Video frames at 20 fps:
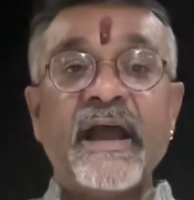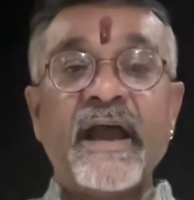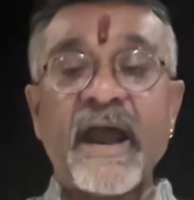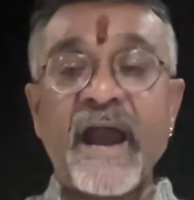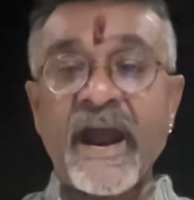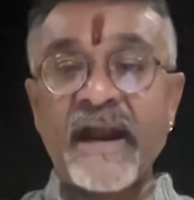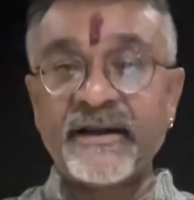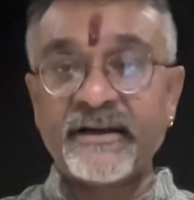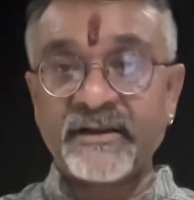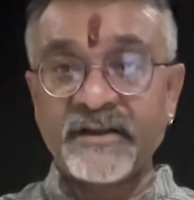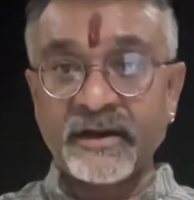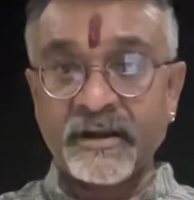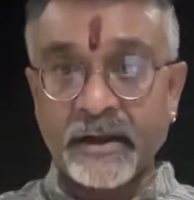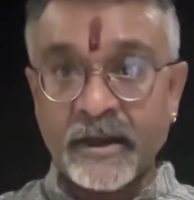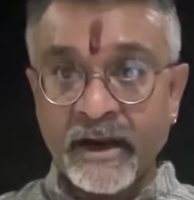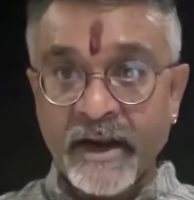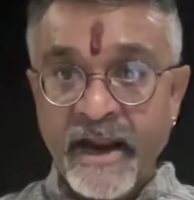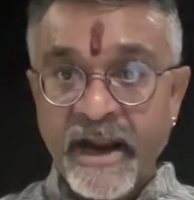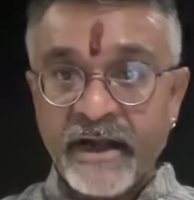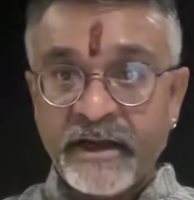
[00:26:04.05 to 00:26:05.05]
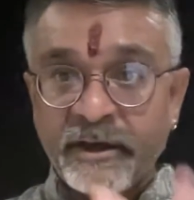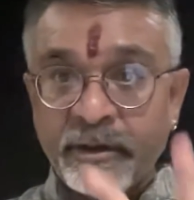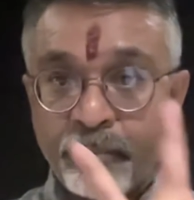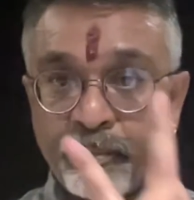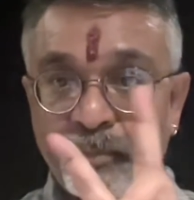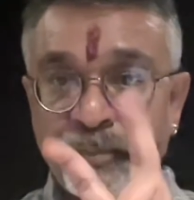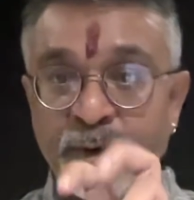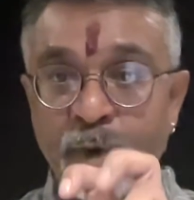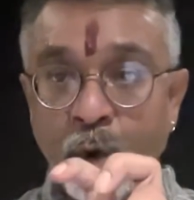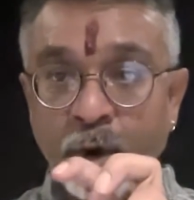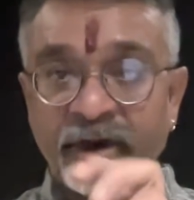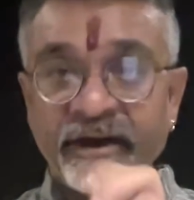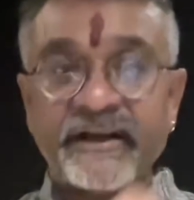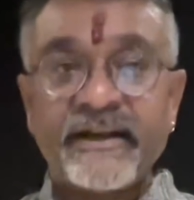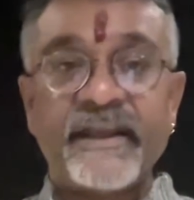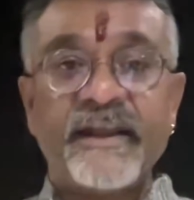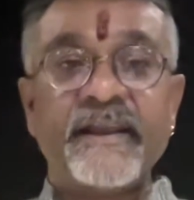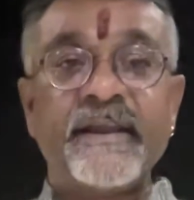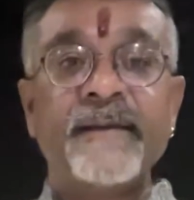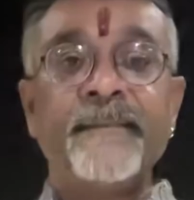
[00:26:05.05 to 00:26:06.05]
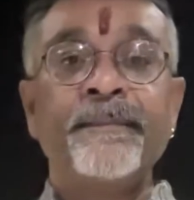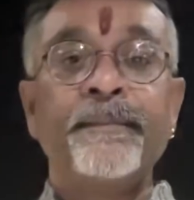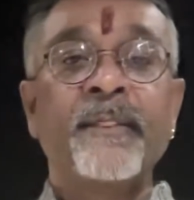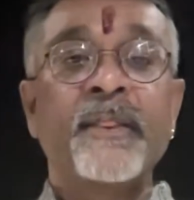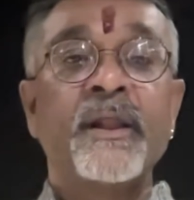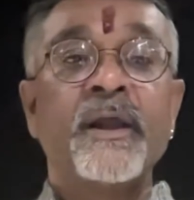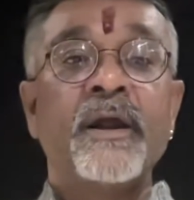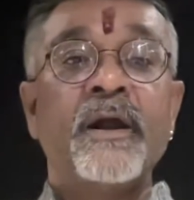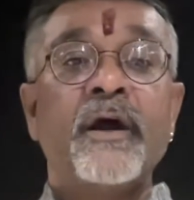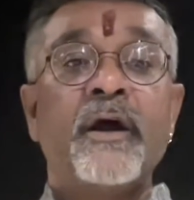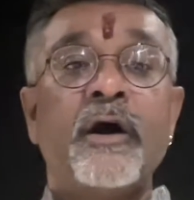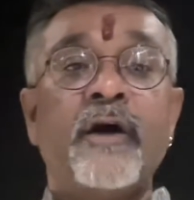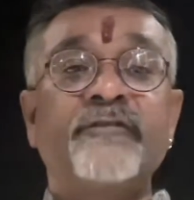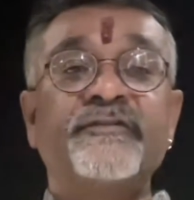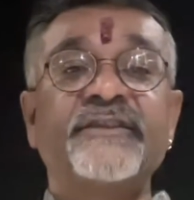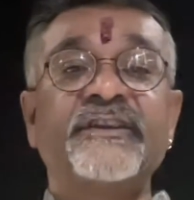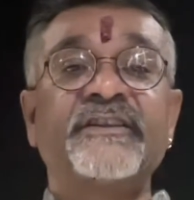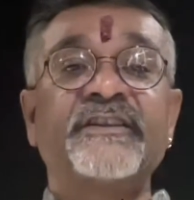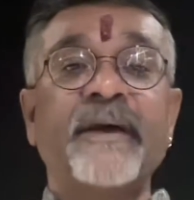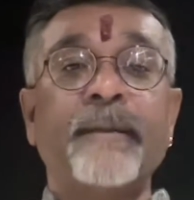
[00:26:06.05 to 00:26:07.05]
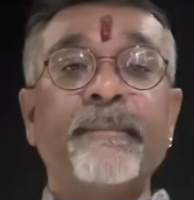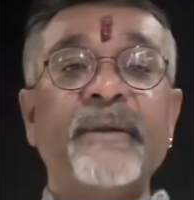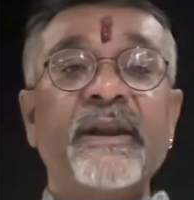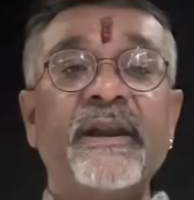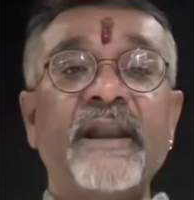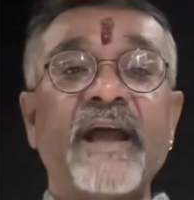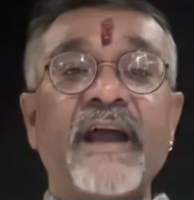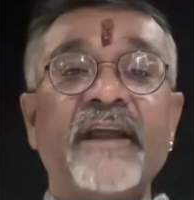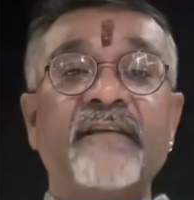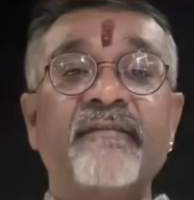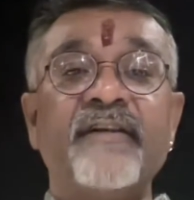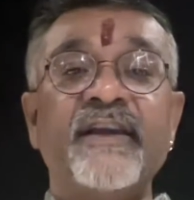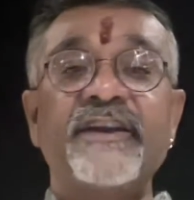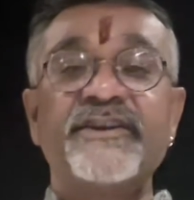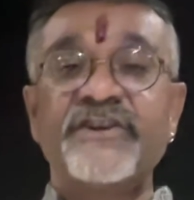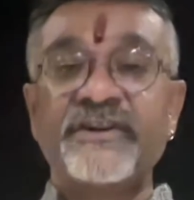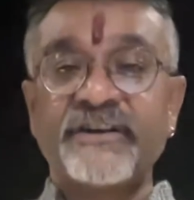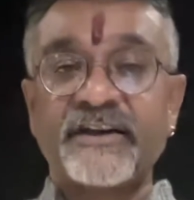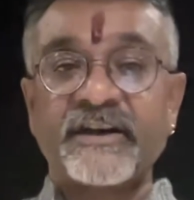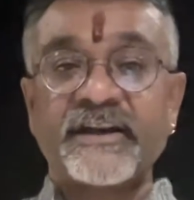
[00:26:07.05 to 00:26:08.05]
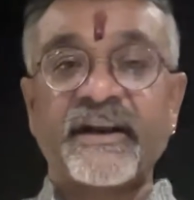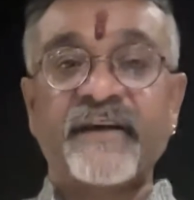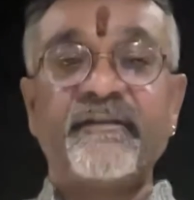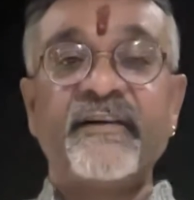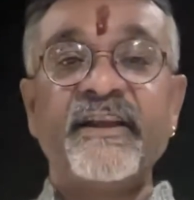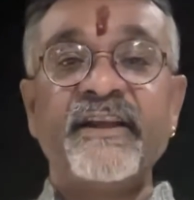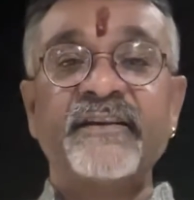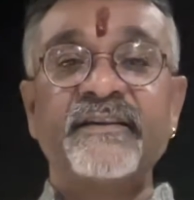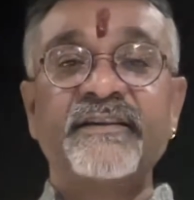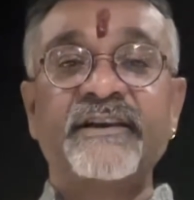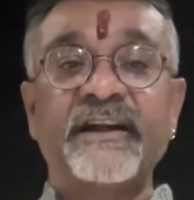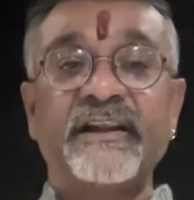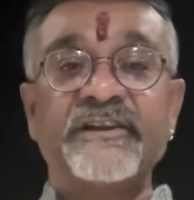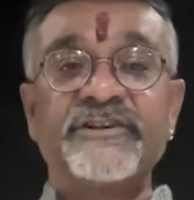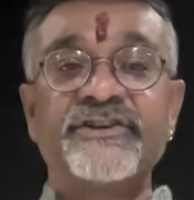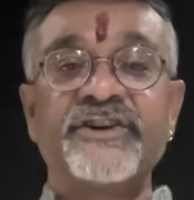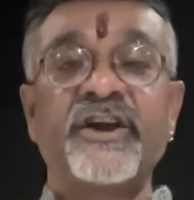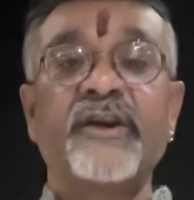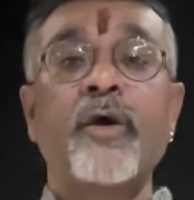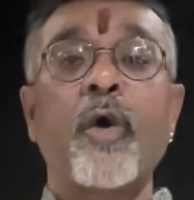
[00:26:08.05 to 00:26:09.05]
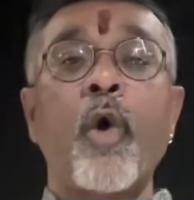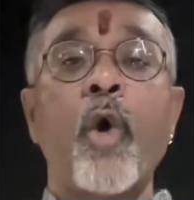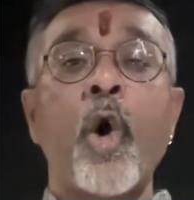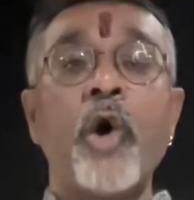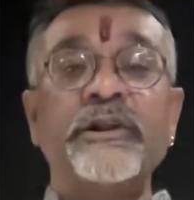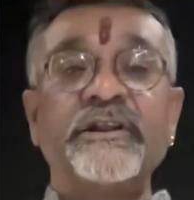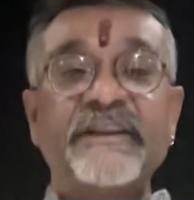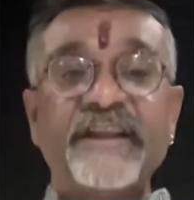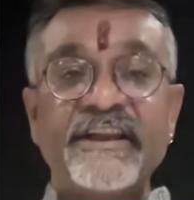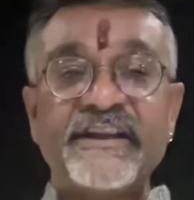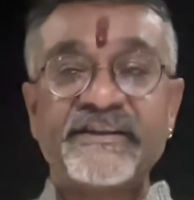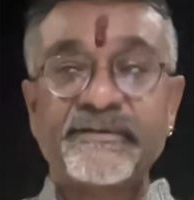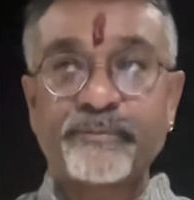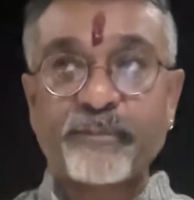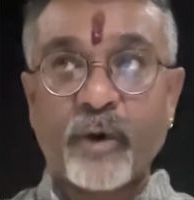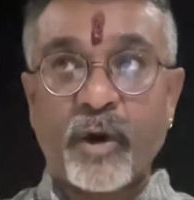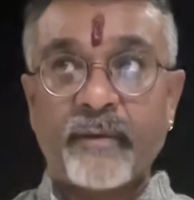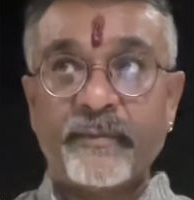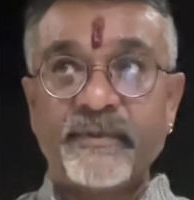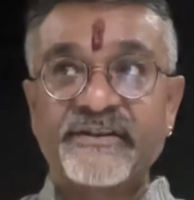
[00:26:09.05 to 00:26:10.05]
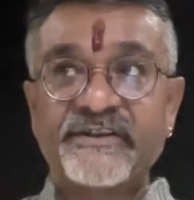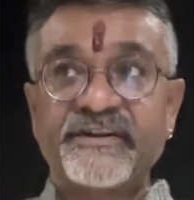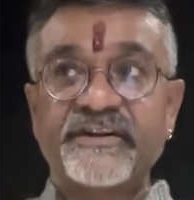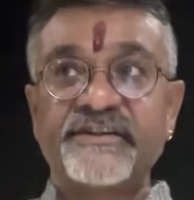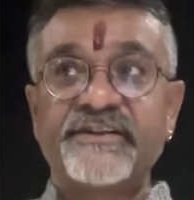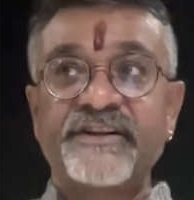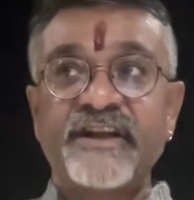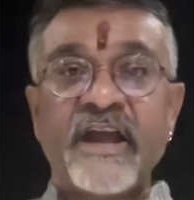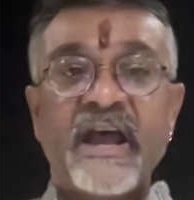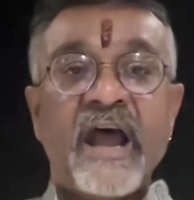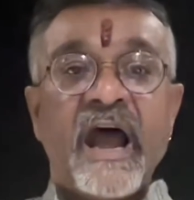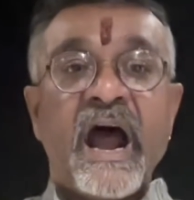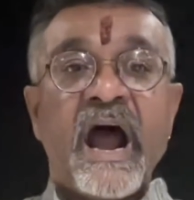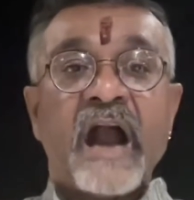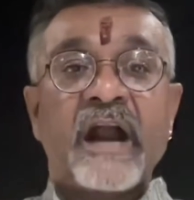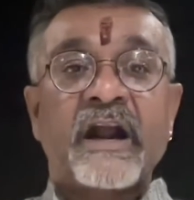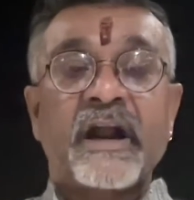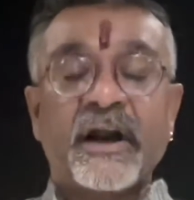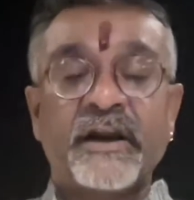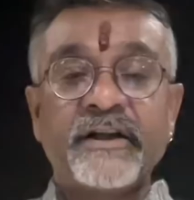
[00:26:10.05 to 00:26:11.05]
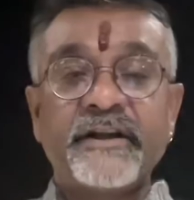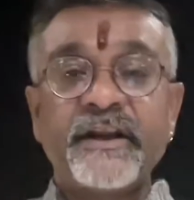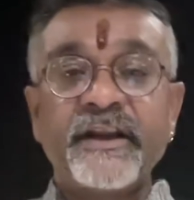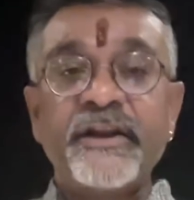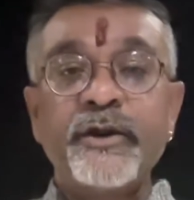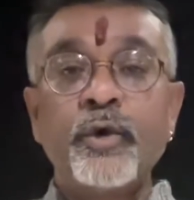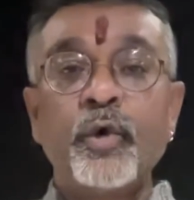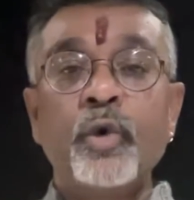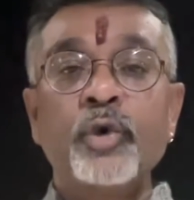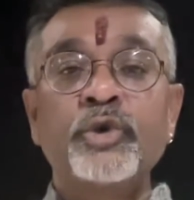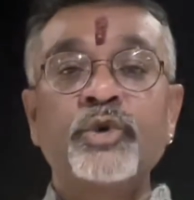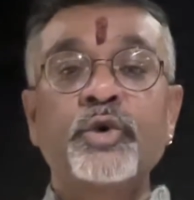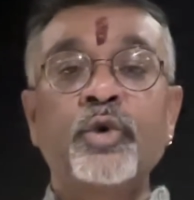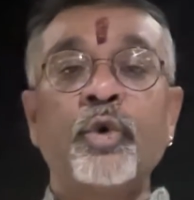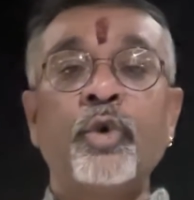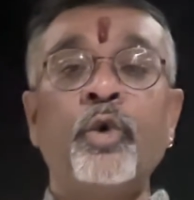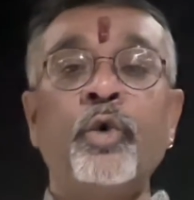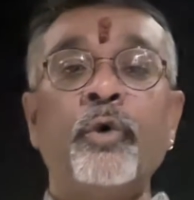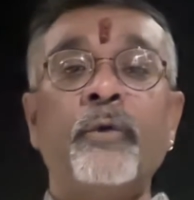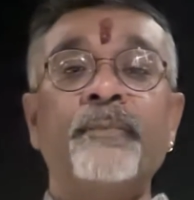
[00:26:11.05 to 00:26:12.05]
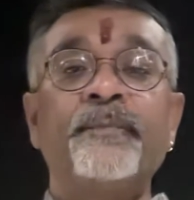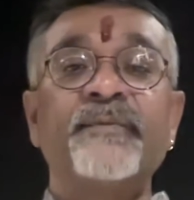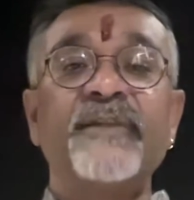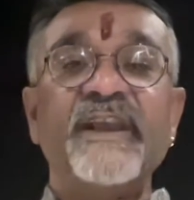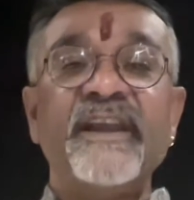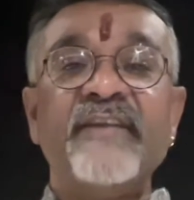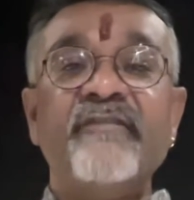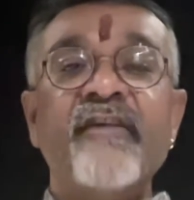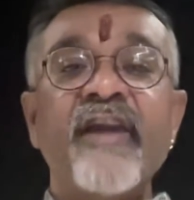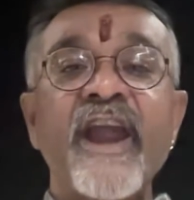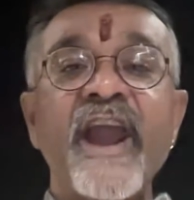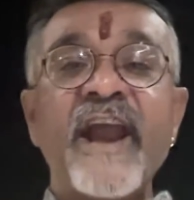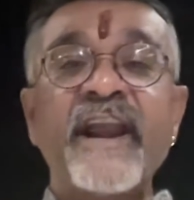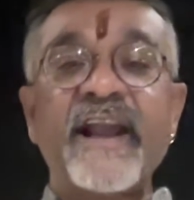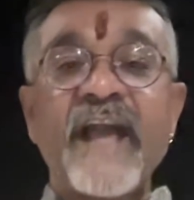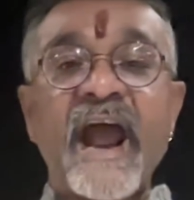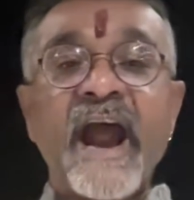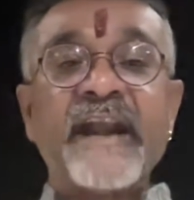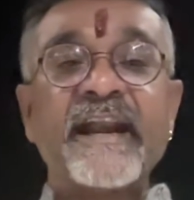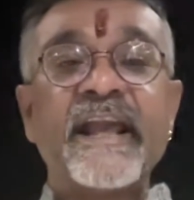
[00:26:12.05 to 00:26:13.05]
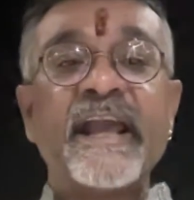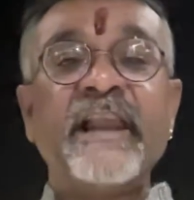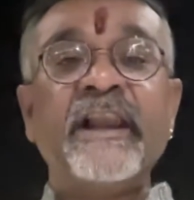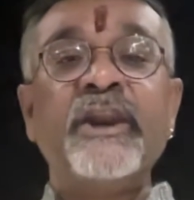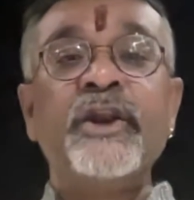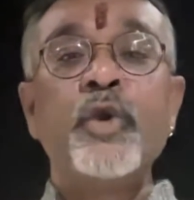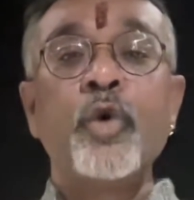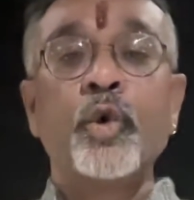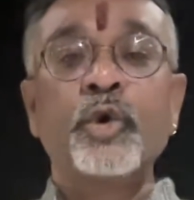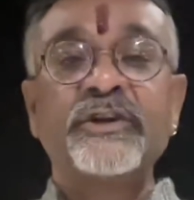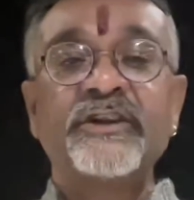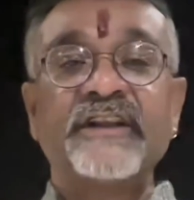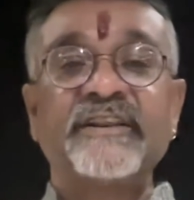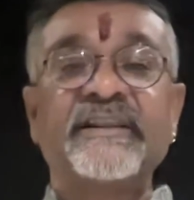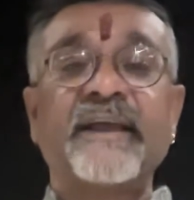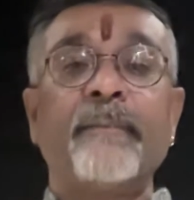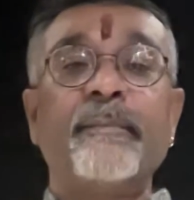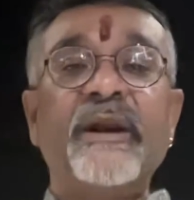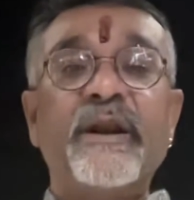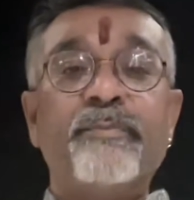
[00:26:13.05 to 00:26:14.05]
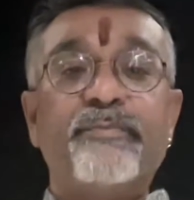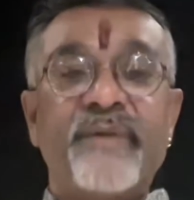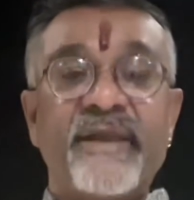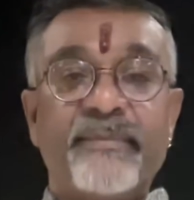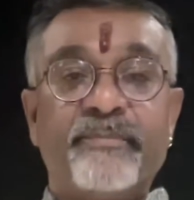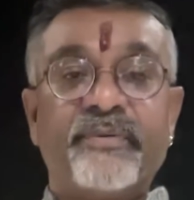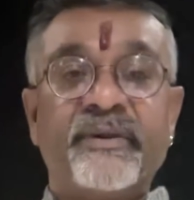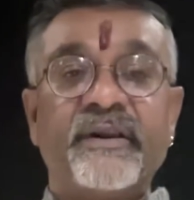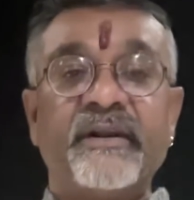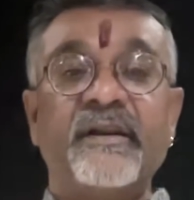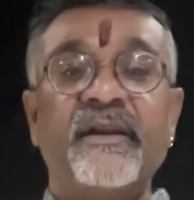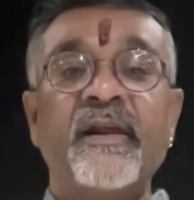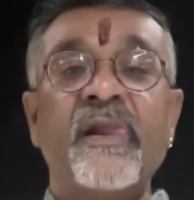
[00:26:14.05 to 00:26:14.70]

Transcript: and the great purity of the Tamil language and the Dravidian culture, all these promises continue to evade and elude the Tamil people